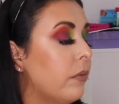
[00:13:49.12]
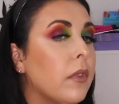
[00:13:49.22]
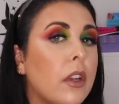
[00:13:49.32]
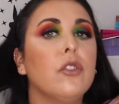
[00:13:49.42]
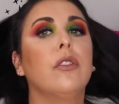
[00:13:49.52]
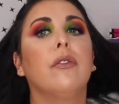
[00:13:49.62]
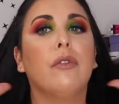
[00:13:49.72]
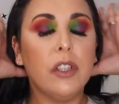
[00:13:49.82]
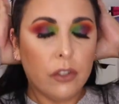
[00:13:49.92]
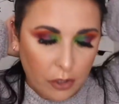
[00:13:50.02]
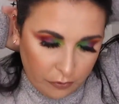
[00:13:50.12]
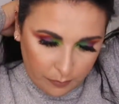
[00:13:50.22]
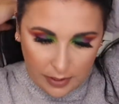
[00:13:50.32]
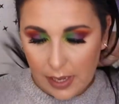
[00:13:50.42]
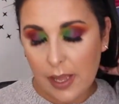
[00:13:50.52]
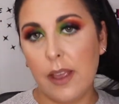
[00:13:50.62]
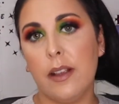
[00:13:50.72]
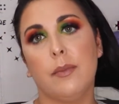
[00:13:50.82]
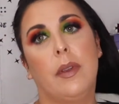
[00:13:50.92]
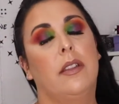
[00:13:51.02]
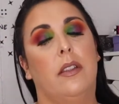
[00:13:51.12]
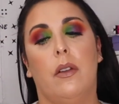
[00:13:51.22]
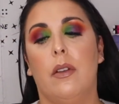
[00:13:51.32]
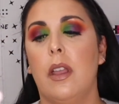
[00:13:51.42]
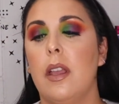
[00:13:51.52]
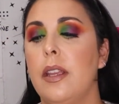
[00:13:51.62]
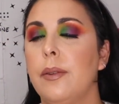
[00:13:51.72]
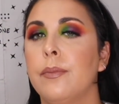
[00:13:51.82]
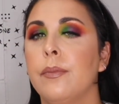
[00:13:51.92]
I shouldn't have really got to look at my hair because my hair's gonna go curly.